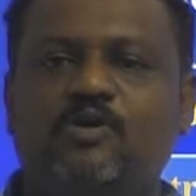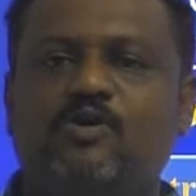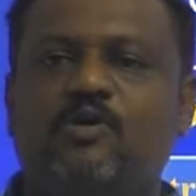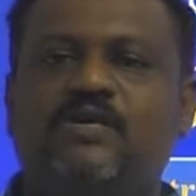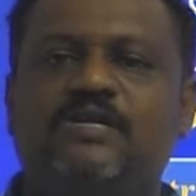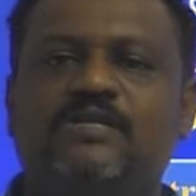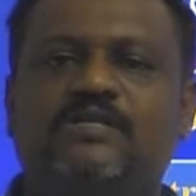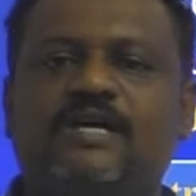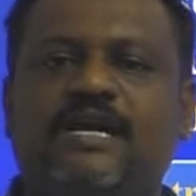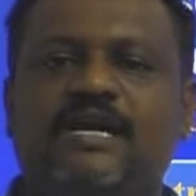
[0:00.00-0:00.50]

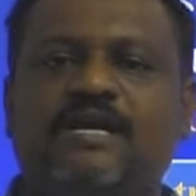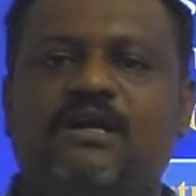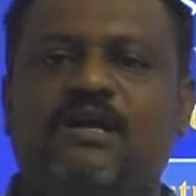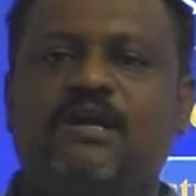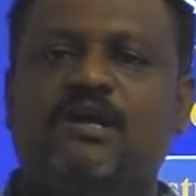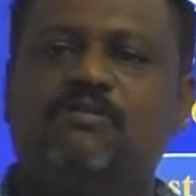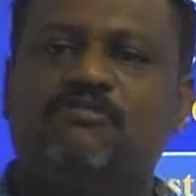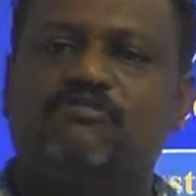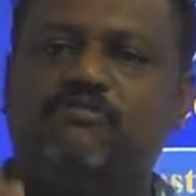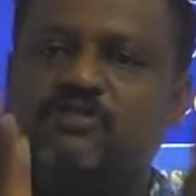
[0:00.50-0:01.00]
doing that.
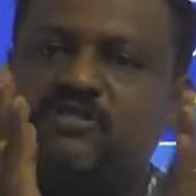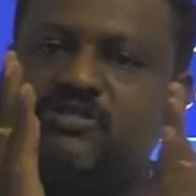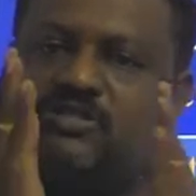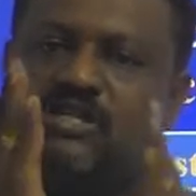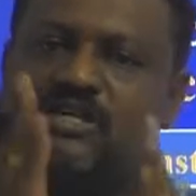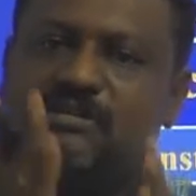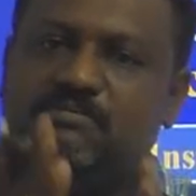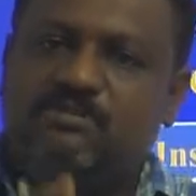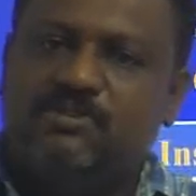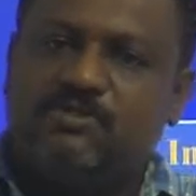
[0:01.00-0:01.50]
Once
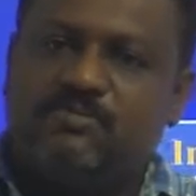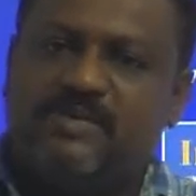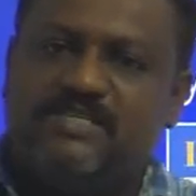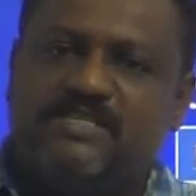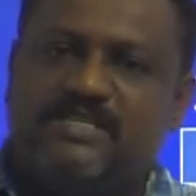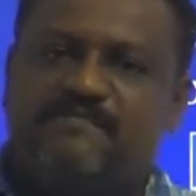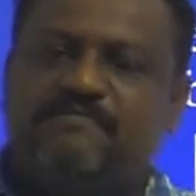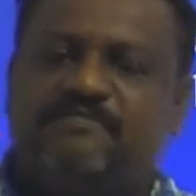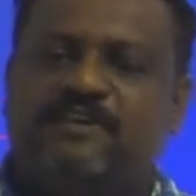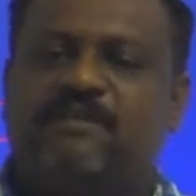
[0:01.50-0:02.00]
the
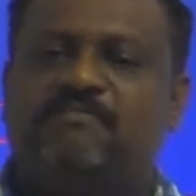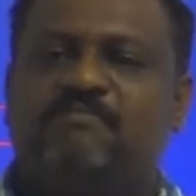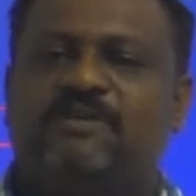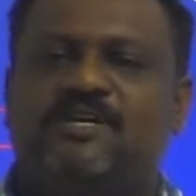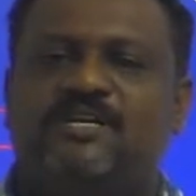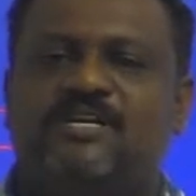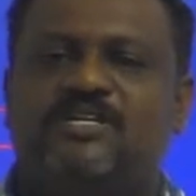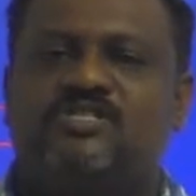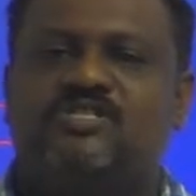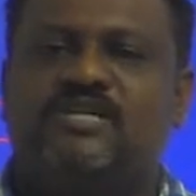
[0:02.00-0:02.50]
specified
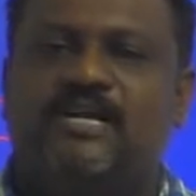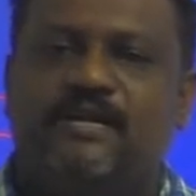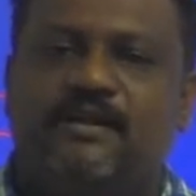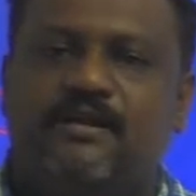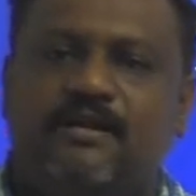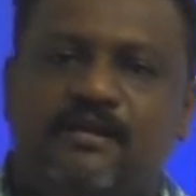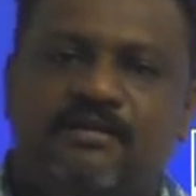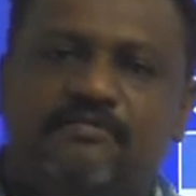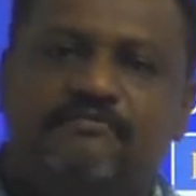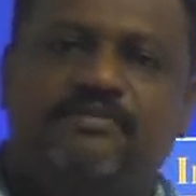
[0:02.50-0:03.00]
bit is set,
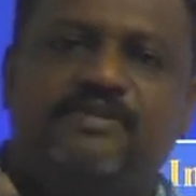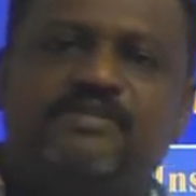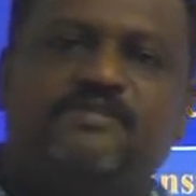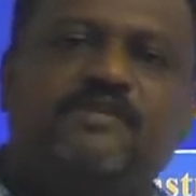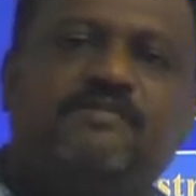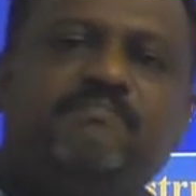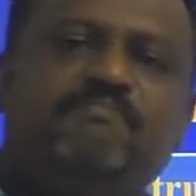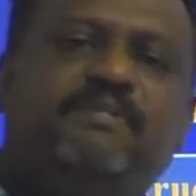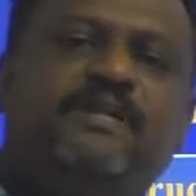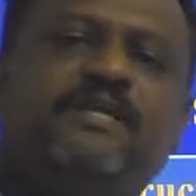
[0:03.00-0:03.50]
we
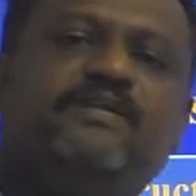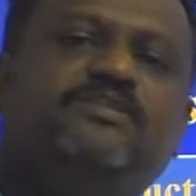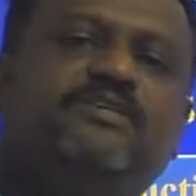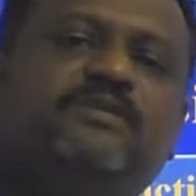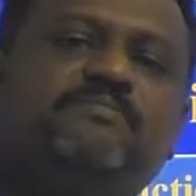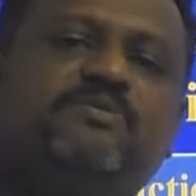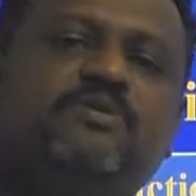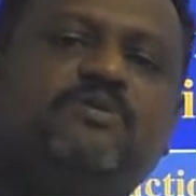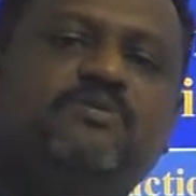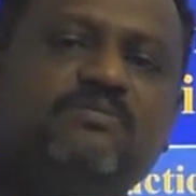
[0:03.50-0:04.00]
simply
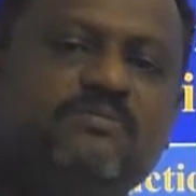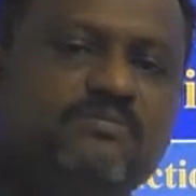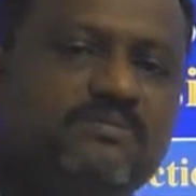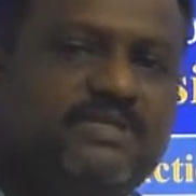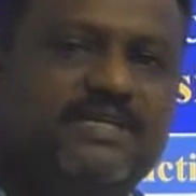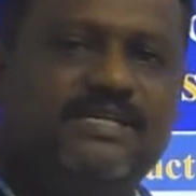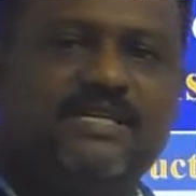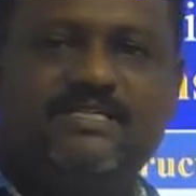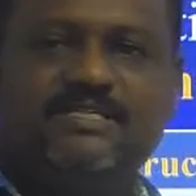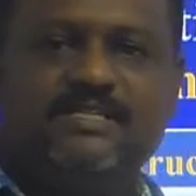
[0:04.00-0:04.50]
jump to
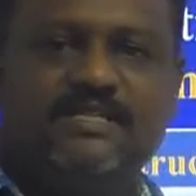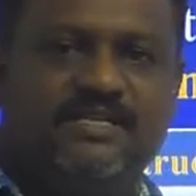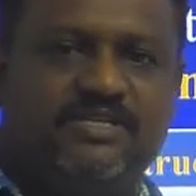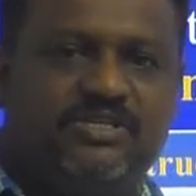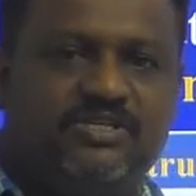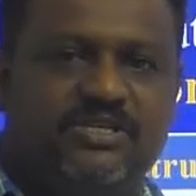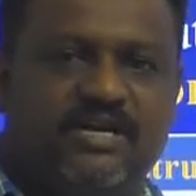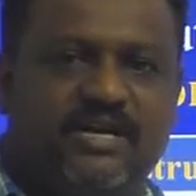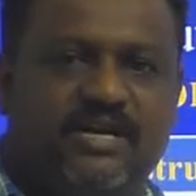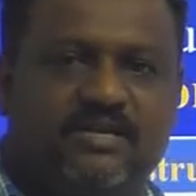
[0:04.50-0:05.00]
the
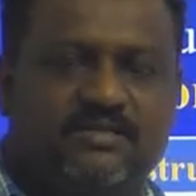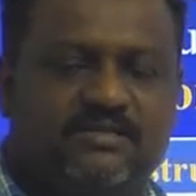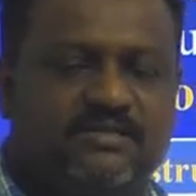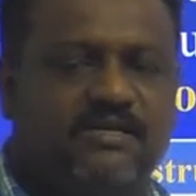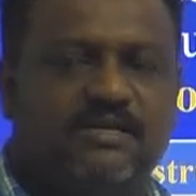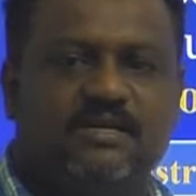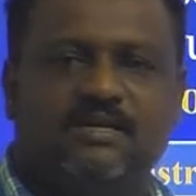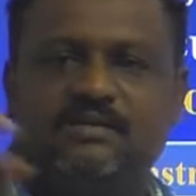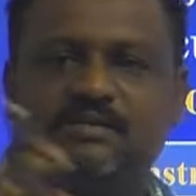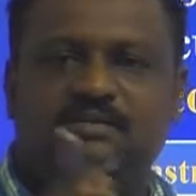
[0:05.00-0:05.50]
destination address.
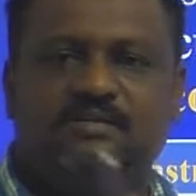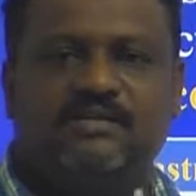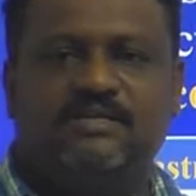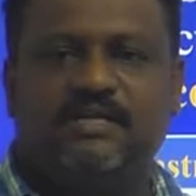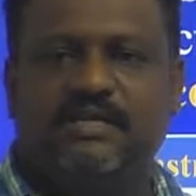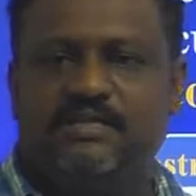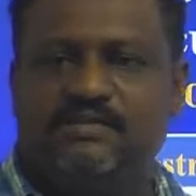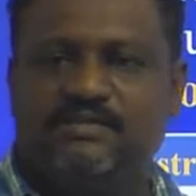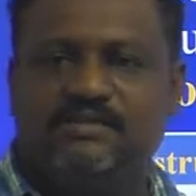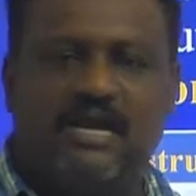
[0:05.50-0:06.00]
That
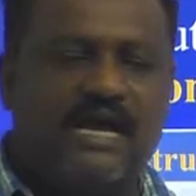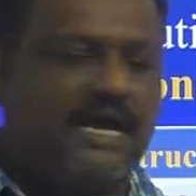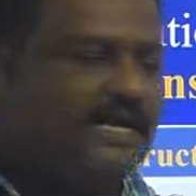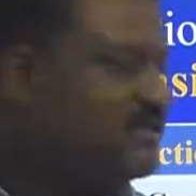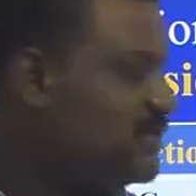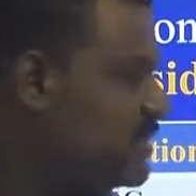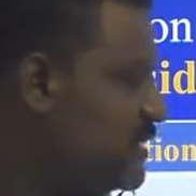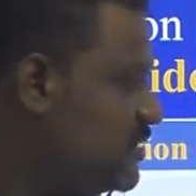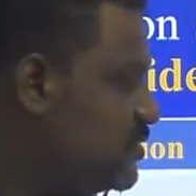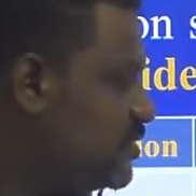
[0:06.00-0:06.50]
is
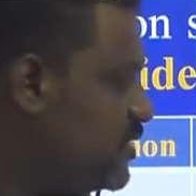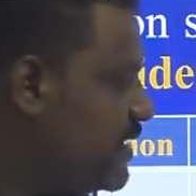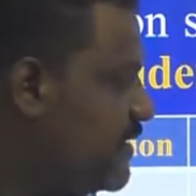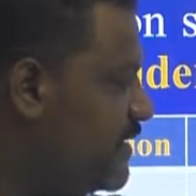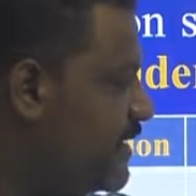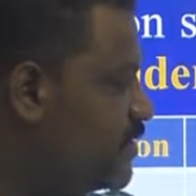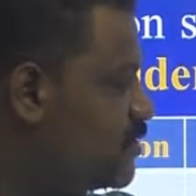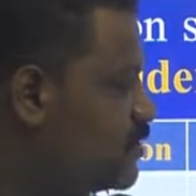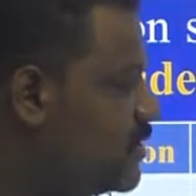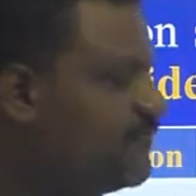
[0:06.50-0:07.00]
as it is in
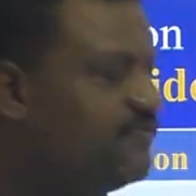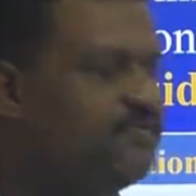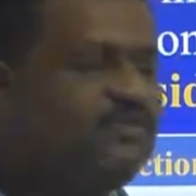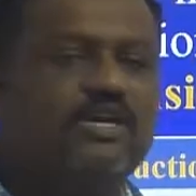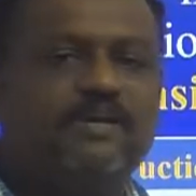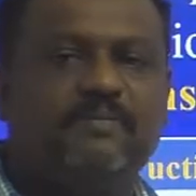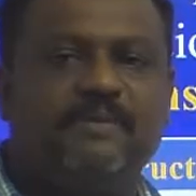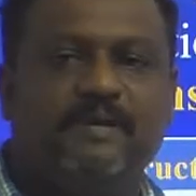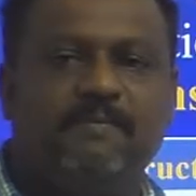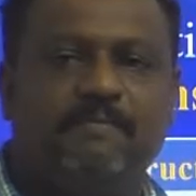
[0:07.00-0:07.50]
case of
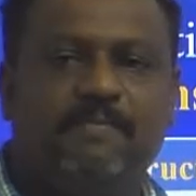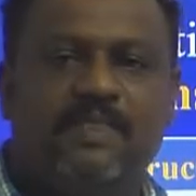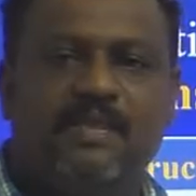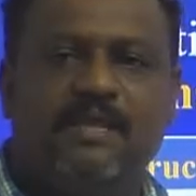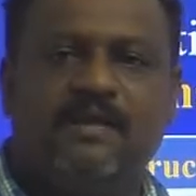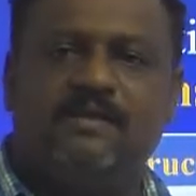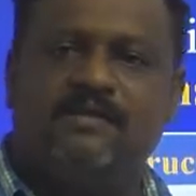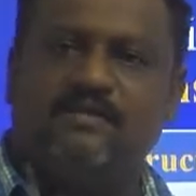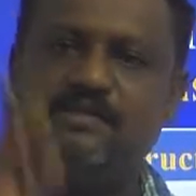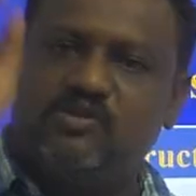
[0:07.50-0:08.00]
JB.
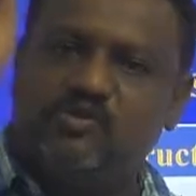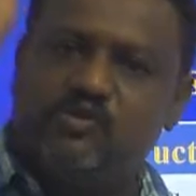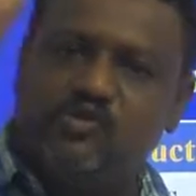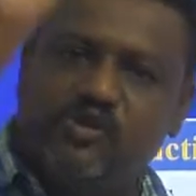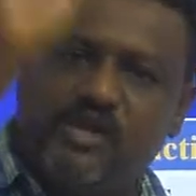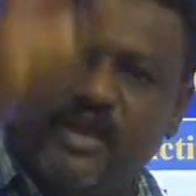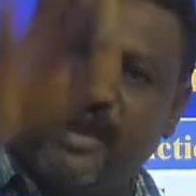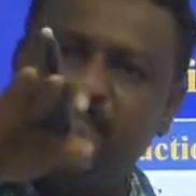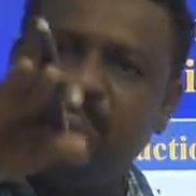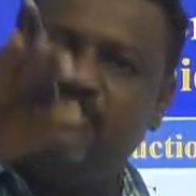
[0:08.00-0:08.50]
The
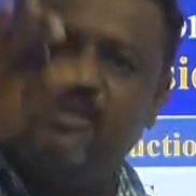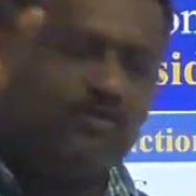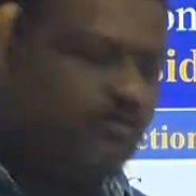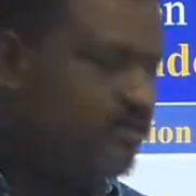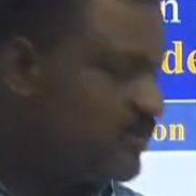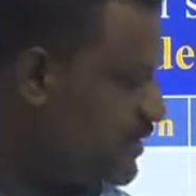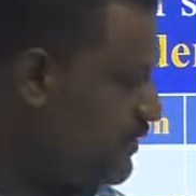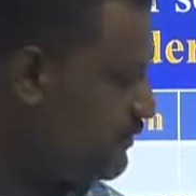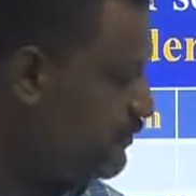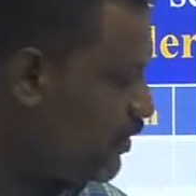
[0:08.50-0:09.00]
same thing
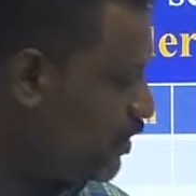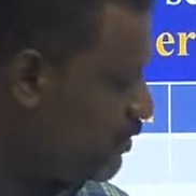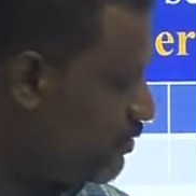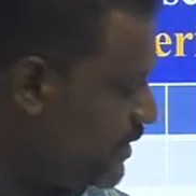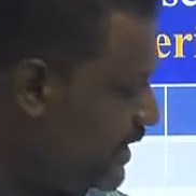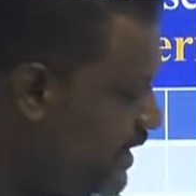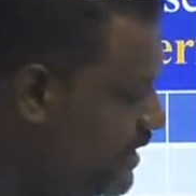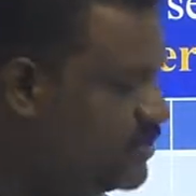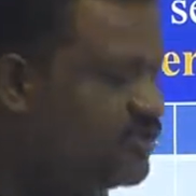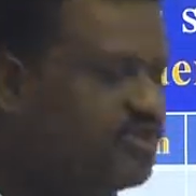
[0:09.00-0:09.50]
was
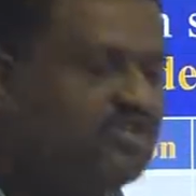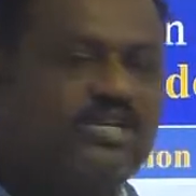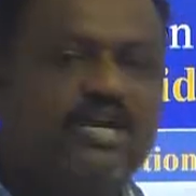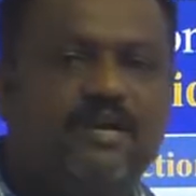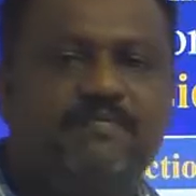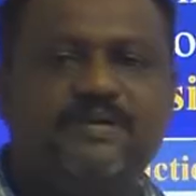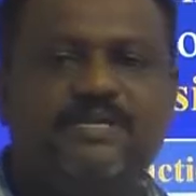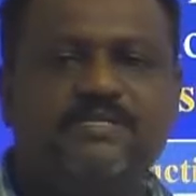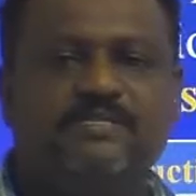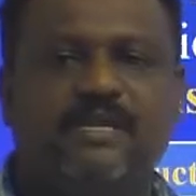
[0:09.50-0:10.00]
followed in
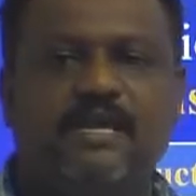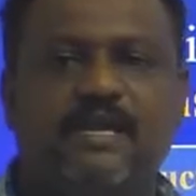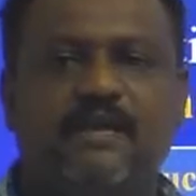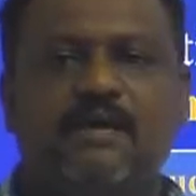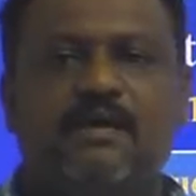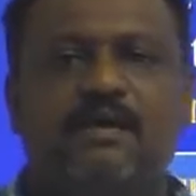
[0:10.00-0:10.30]
JBC,